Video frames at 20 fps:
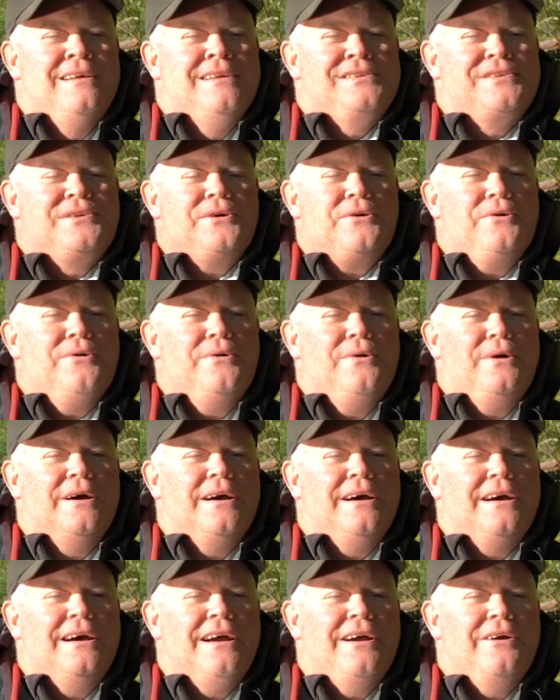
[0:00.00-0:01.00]
so uh,
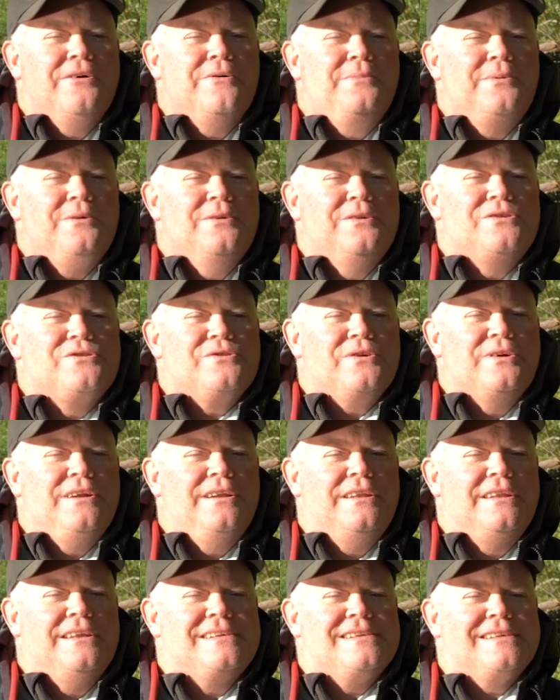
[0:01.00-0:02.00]
I hope you
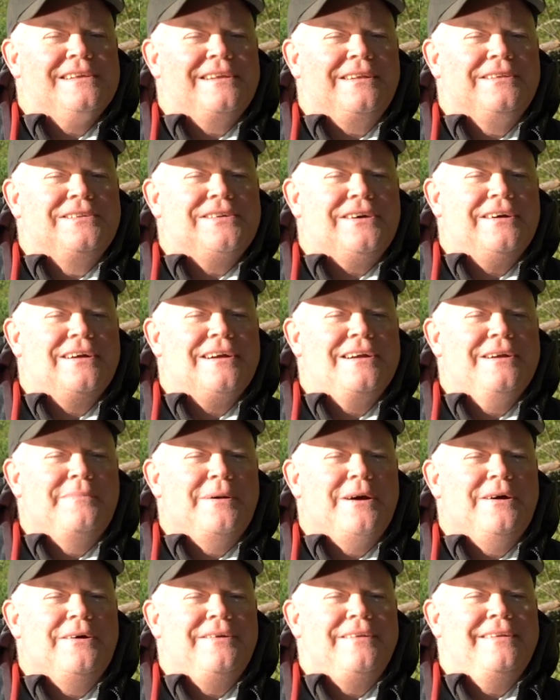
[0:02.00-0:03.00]
enjoyed this little talk
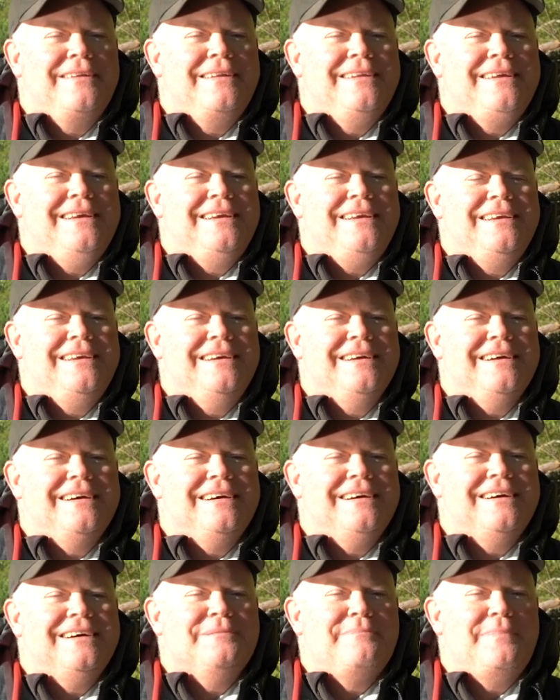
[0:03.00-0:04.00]
about the
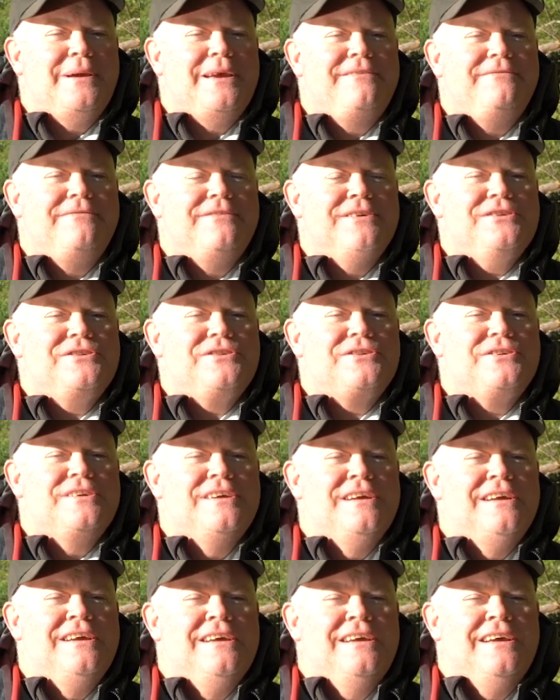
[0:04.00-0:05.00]
uh, bait fish
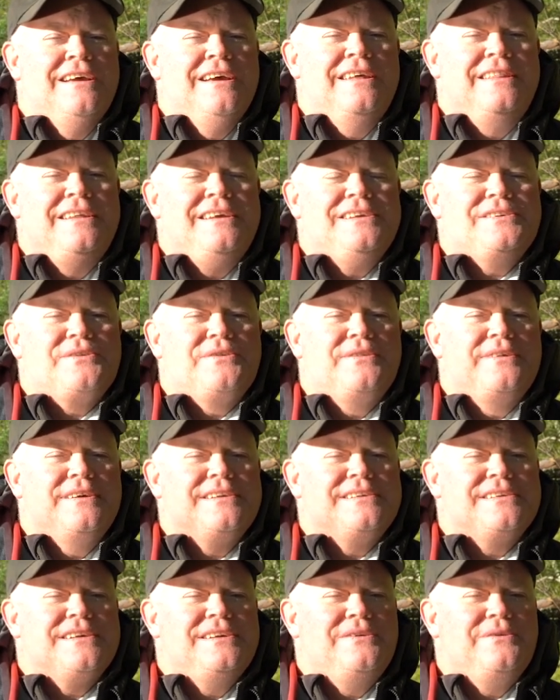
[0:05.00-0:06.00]
and these are
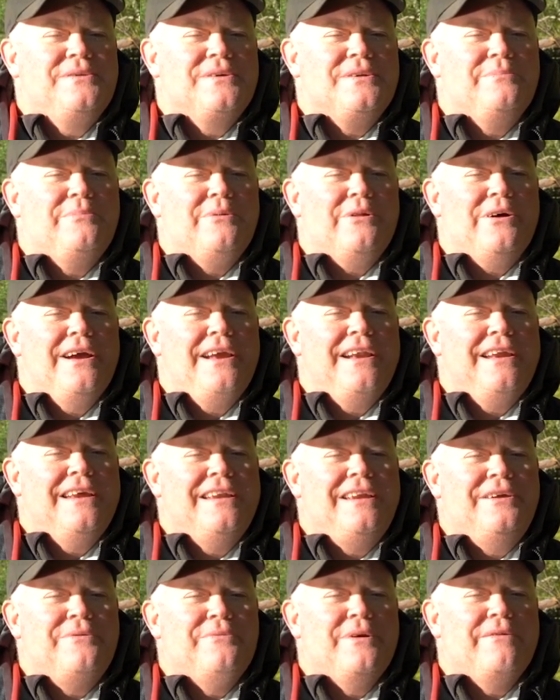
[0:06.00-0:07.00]
things that you can apply to
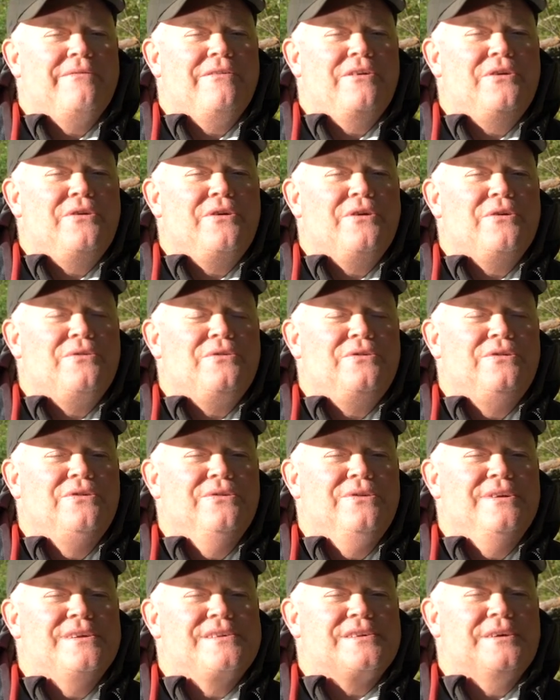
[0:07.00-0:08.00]
any river you go
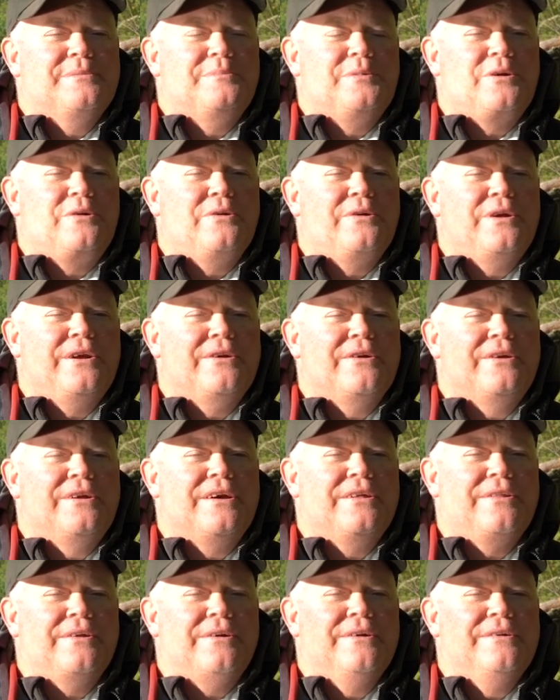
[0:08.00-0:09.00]
to to some degree or
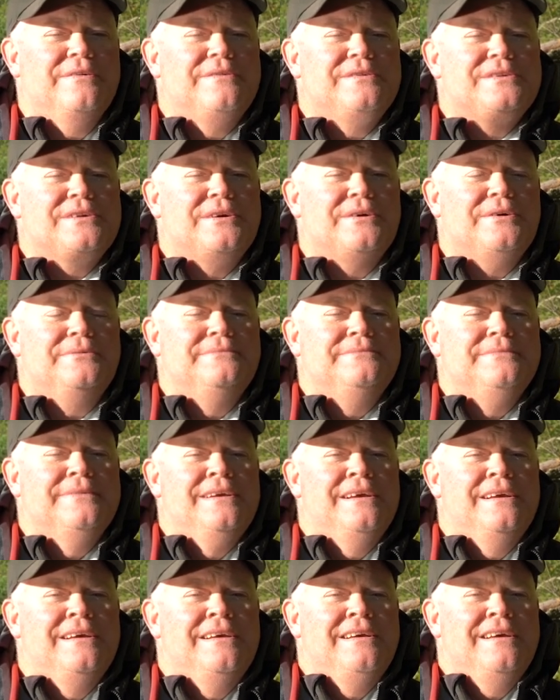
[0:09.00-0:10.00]
another. So
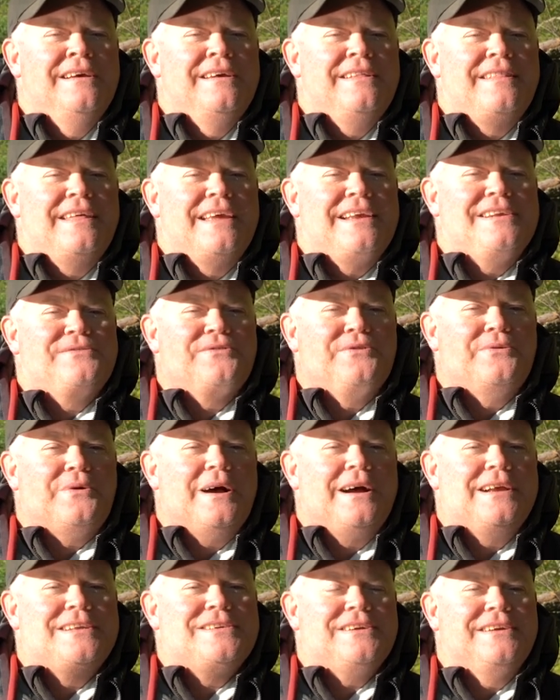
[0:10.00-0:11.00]
thanks for
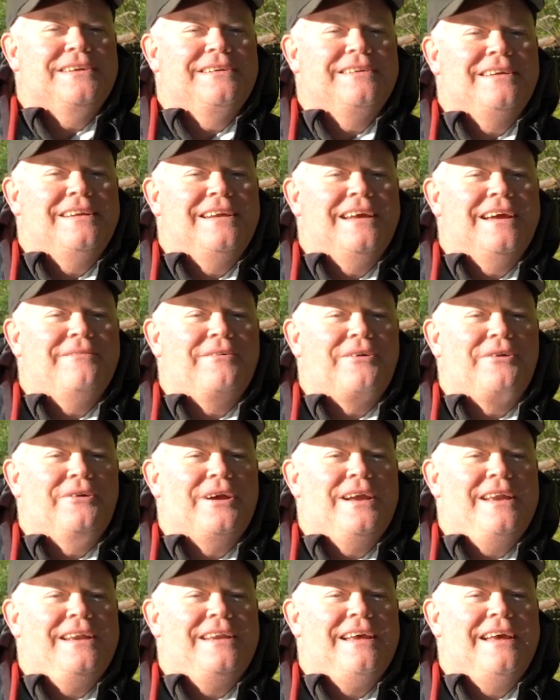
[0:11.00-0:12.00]
watching and have a
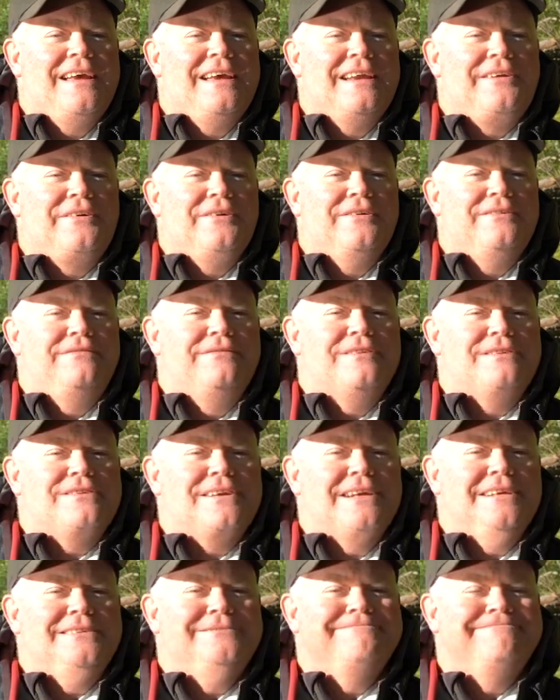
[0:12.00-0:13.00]
great day and good
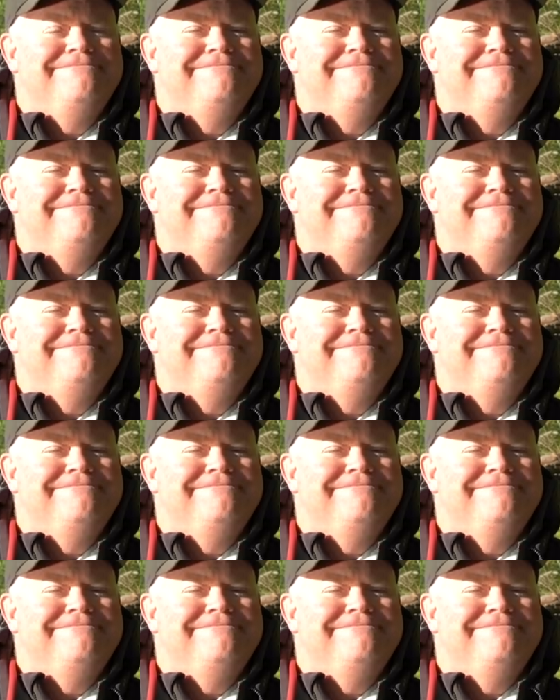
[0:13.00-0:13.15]
fishing.